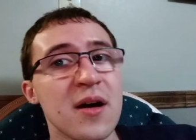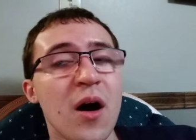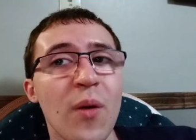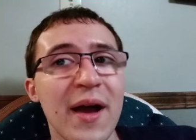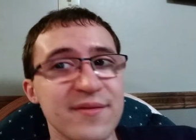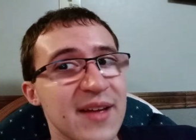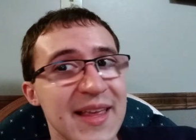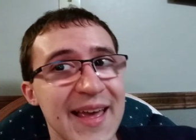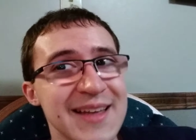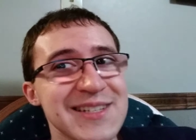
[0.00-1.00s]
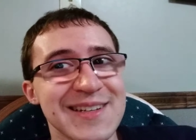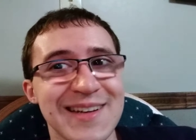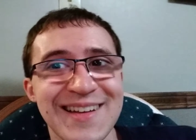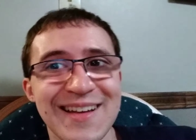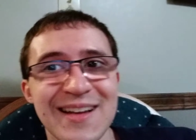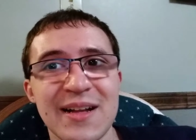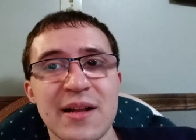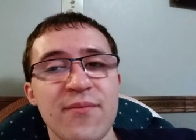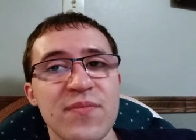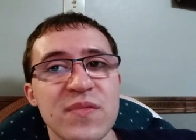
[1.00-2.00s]
Hawaiian Vacation.
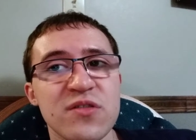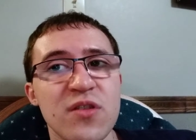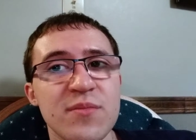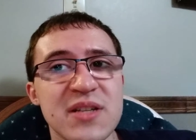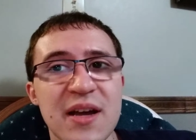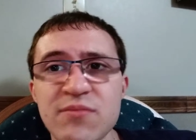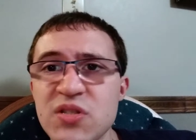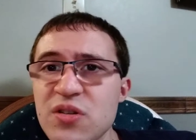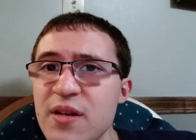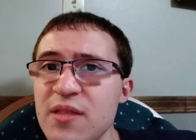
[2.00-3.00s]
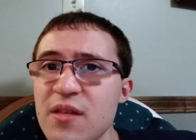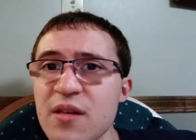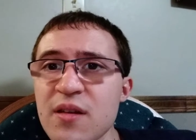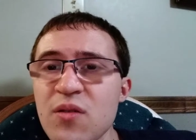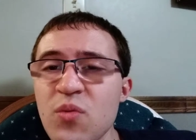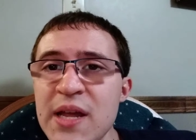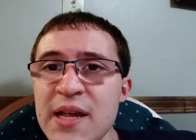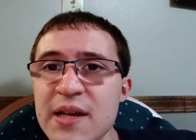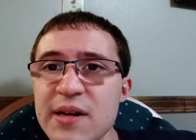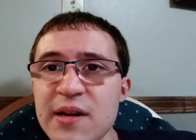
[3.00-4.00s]
Sometime during the
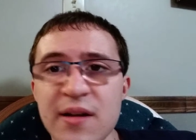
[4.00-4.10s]
week,